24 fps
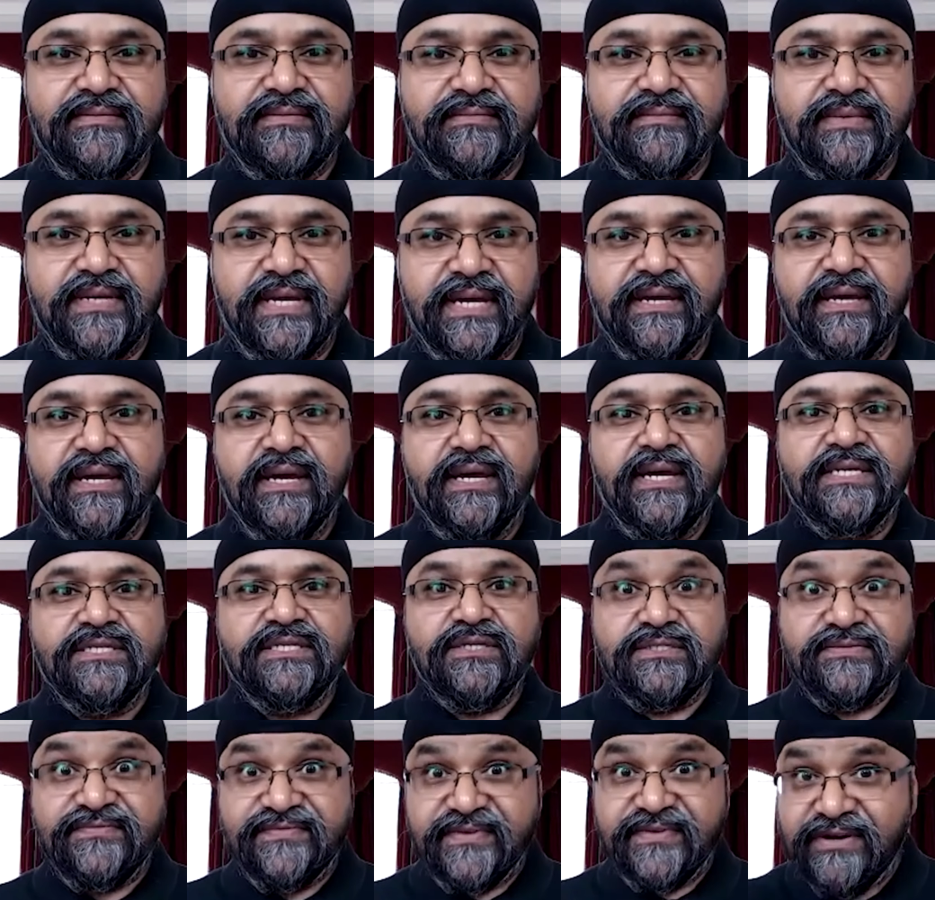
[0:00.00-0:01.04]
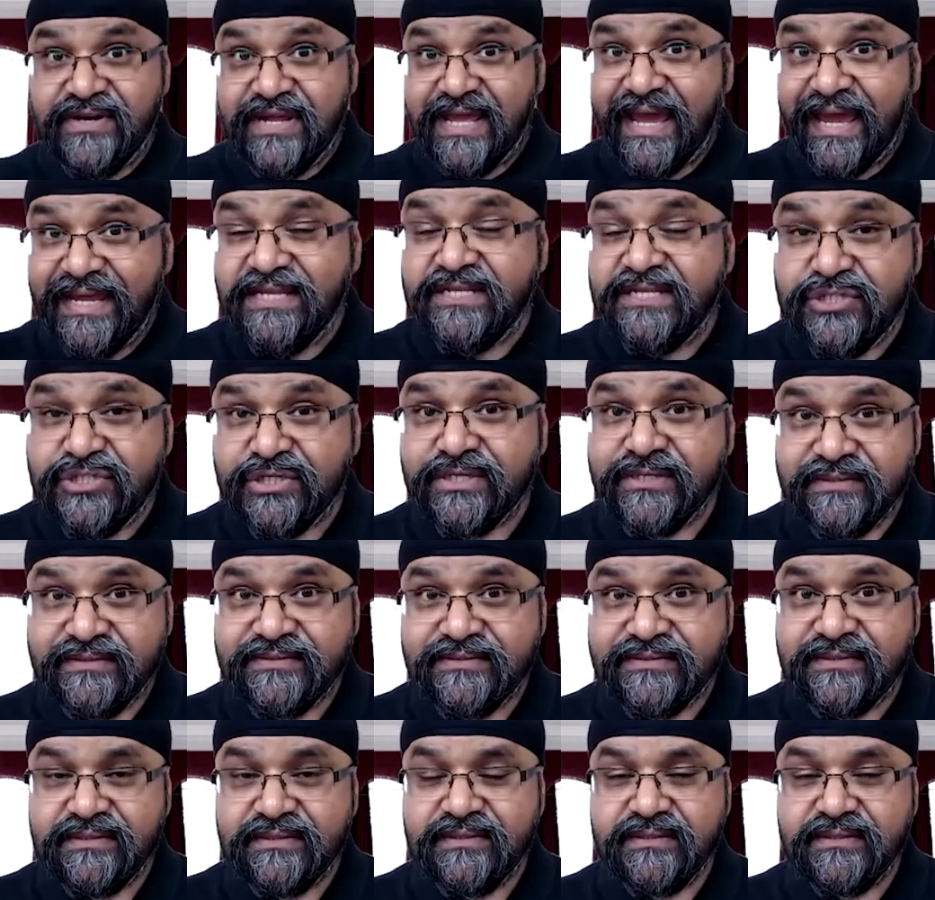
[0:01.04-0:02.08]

Okay, so it's very ancient